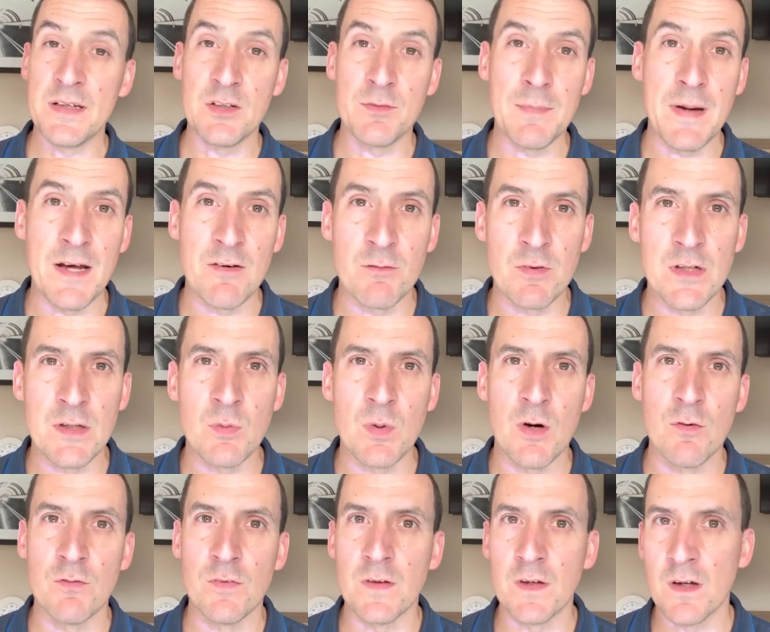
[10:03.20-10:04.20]
his man really
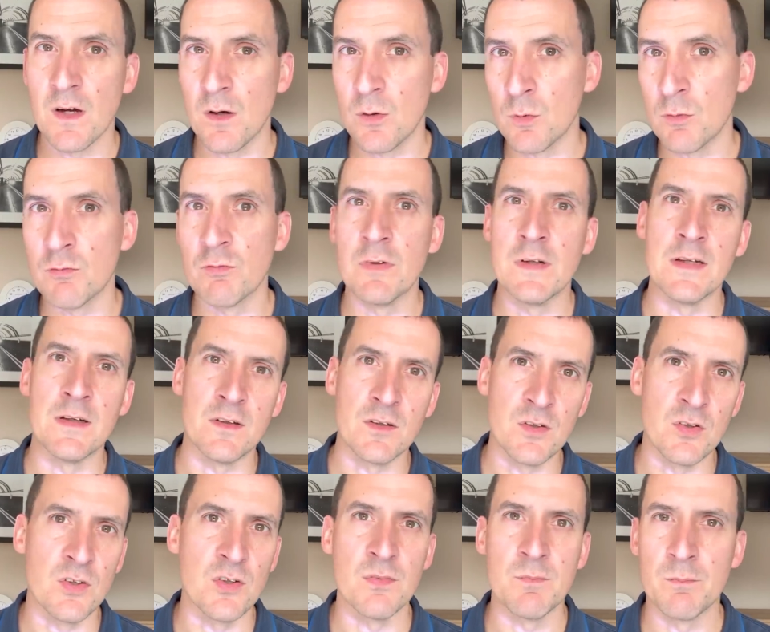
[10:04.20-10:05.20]
well for the goal, really
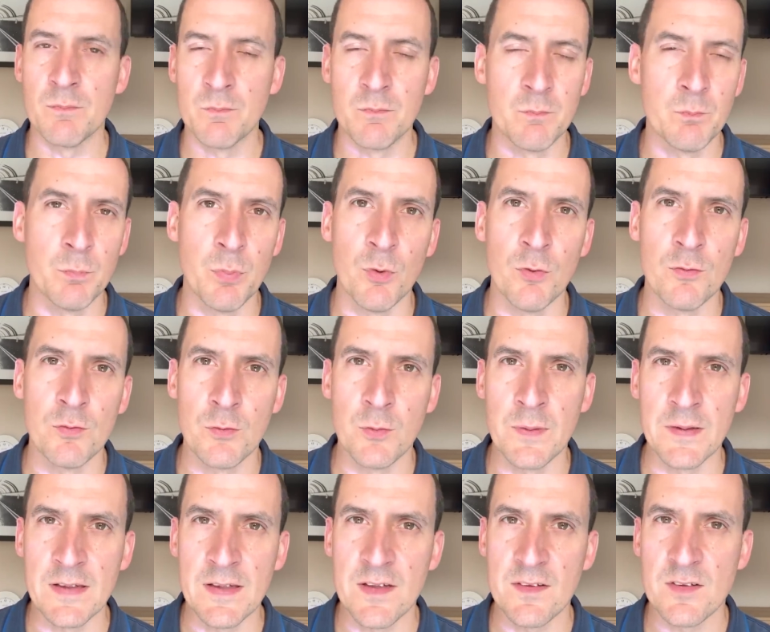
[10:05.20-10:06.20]
good at ball to
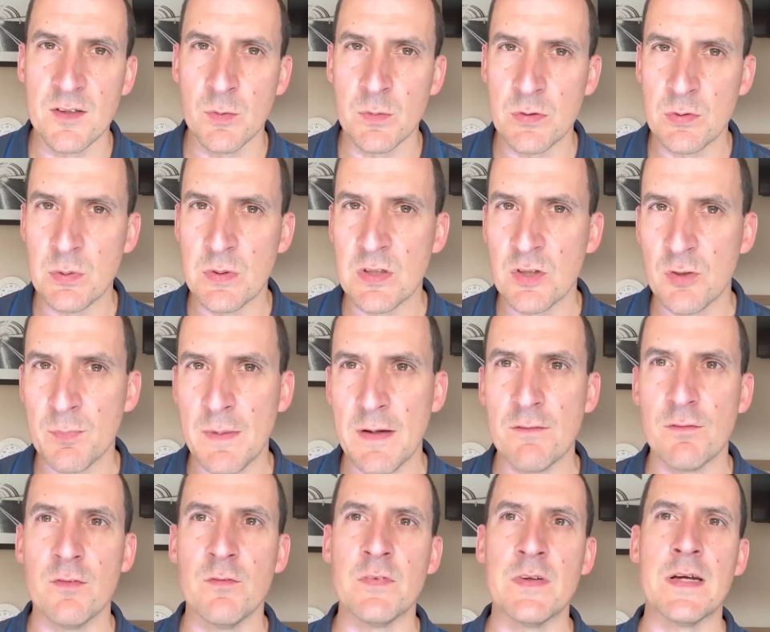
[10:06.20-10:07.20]
Nketiah, which you'd expect
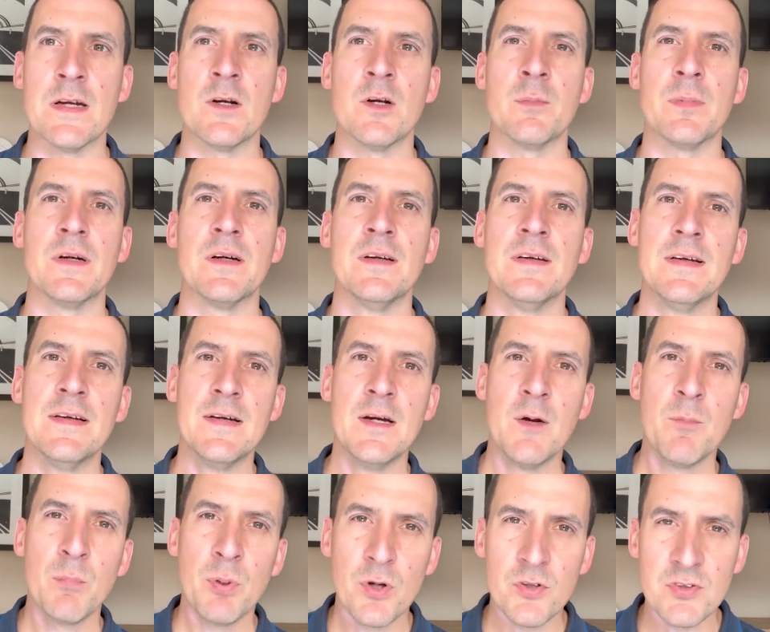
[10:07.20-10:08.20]
from Vieira. But
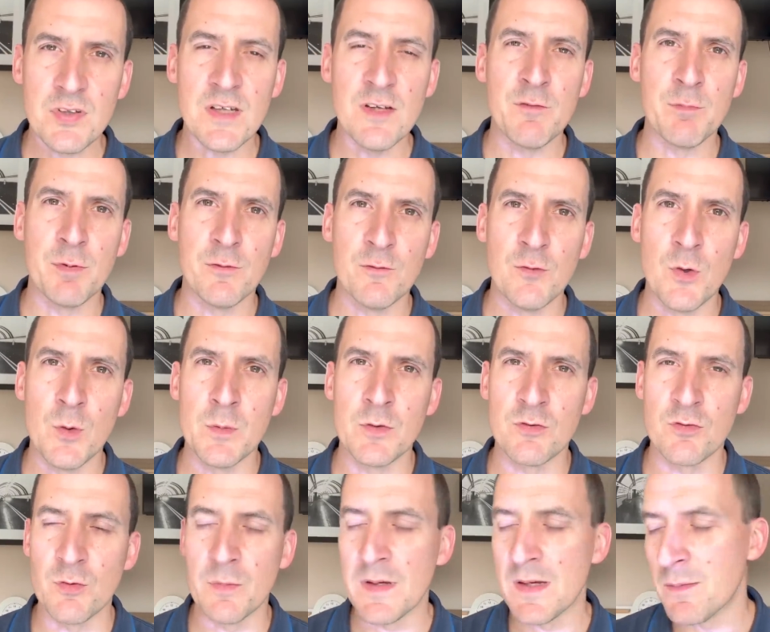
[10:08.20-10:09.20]
positive performance
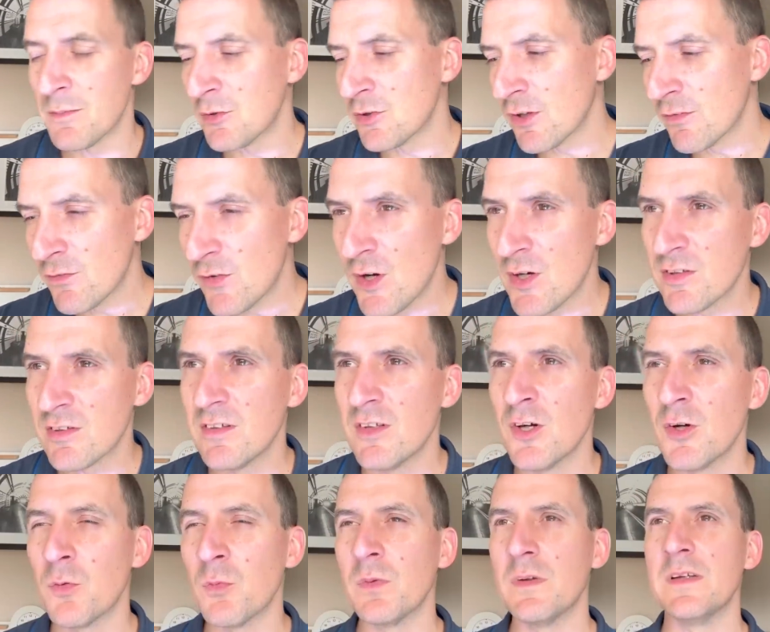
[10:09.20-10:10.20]
from him. It was our first
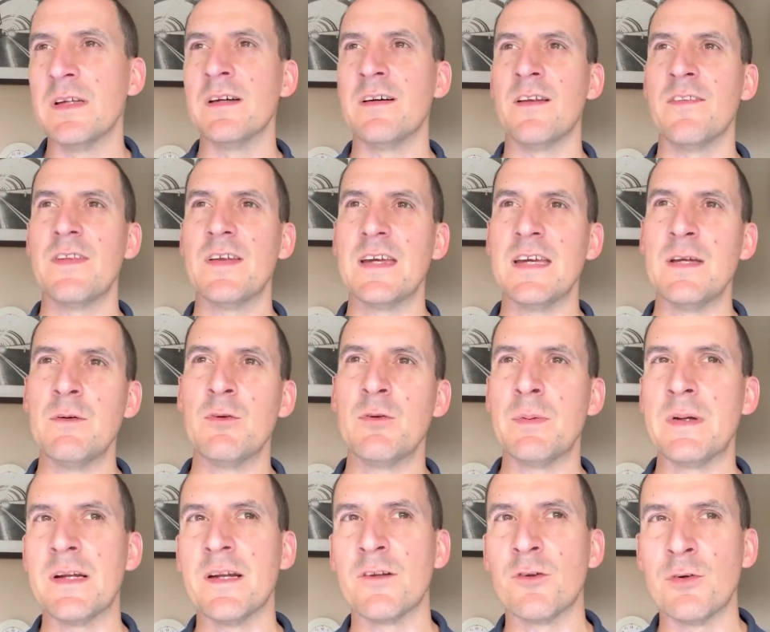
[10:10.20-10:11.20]
look. I think he would have
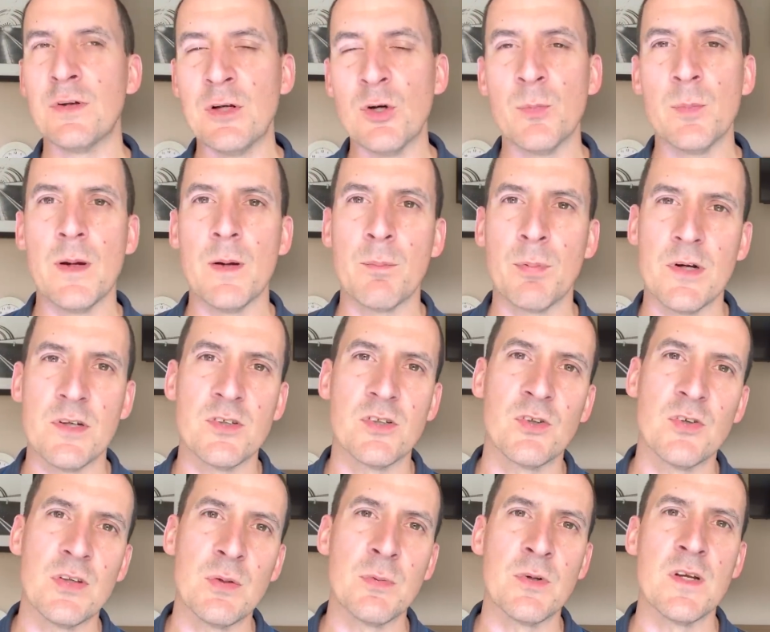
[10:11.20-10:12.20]
been under a little bit of pressure
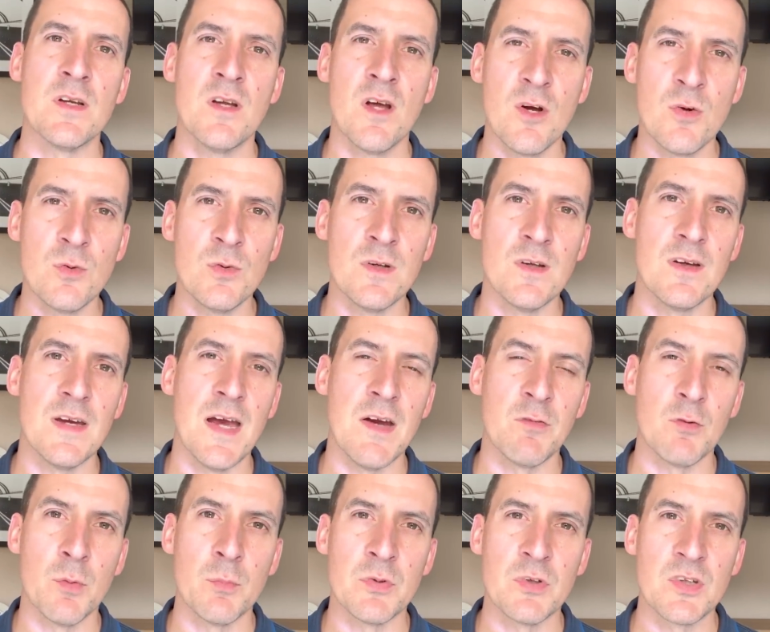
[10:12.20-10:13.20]
because he would have known that
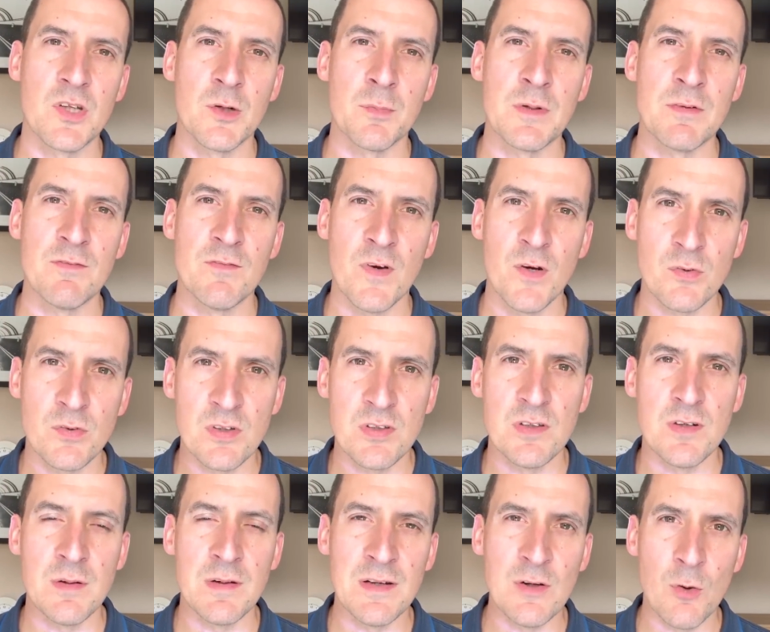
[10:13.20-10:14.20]
everyone was going to be
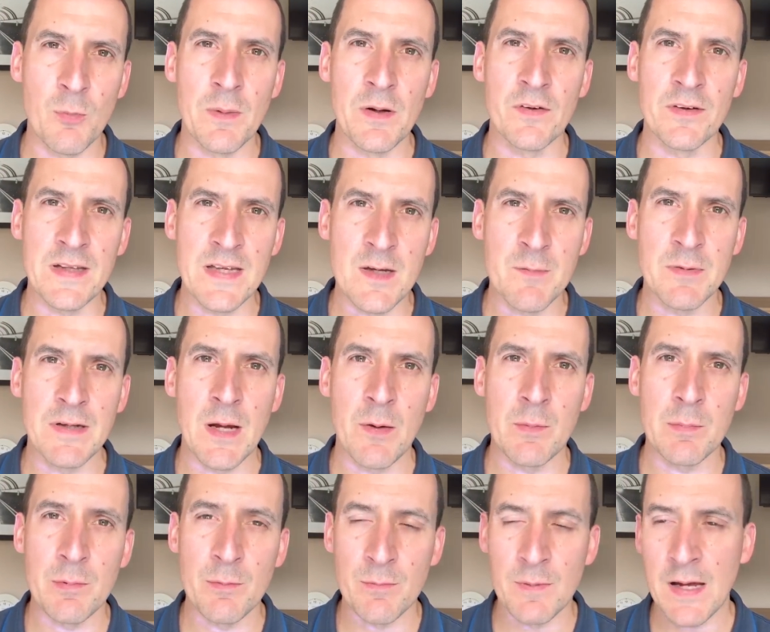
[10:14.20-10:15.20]
focusing a little bit on him and
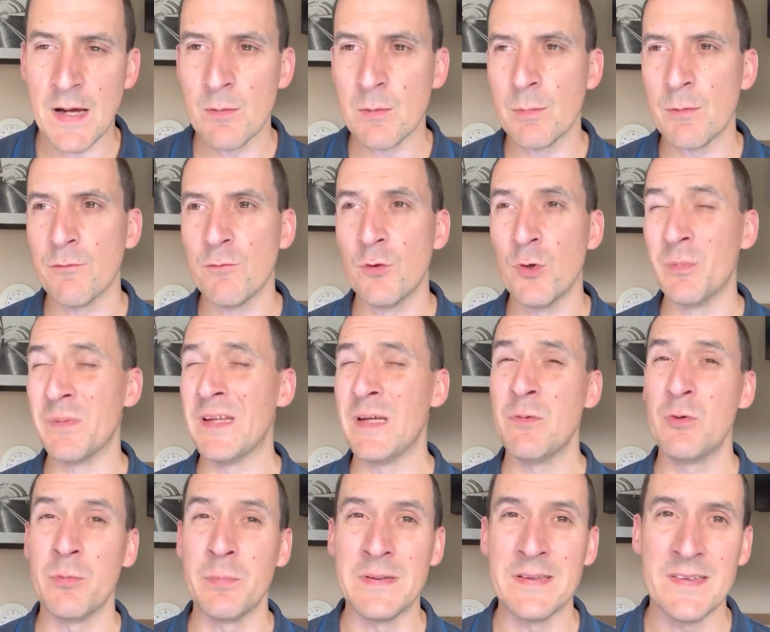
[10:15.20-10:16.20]
how he performed. He
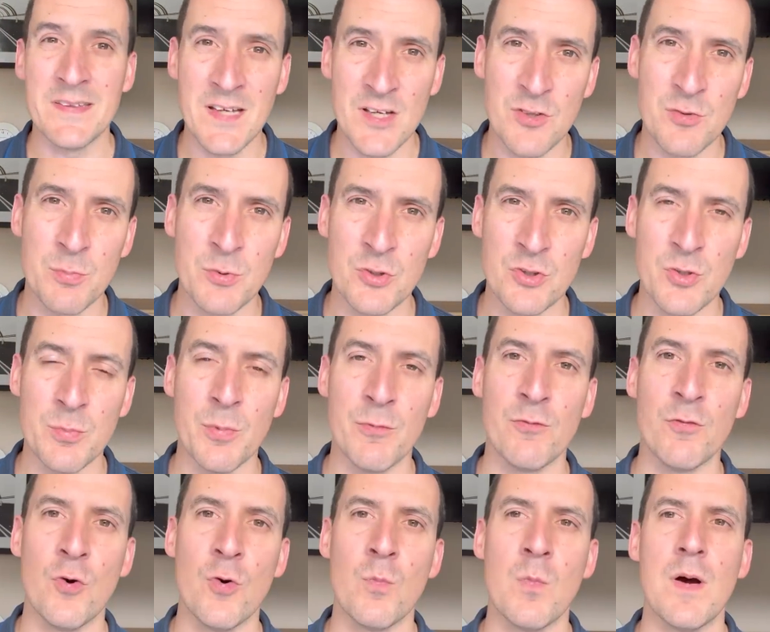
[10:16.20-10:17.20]
would have been desperate to
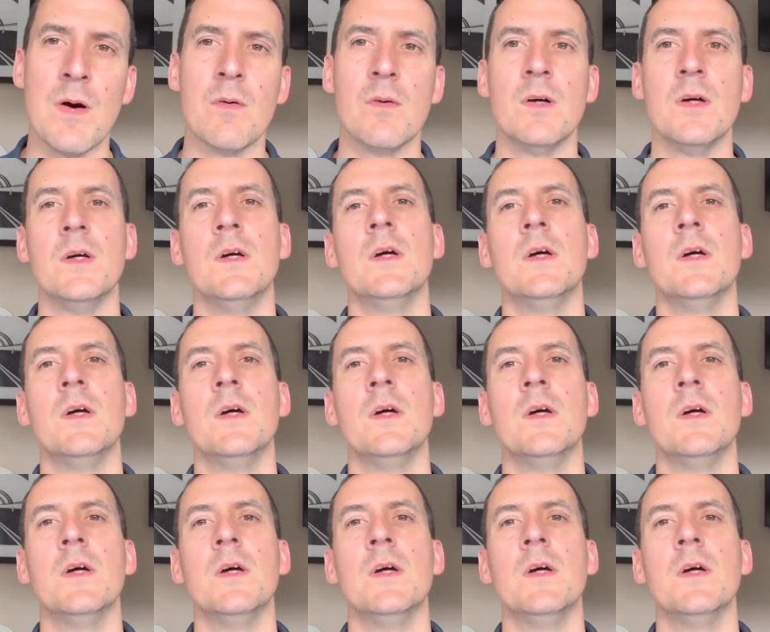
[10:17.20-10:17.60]
perform well.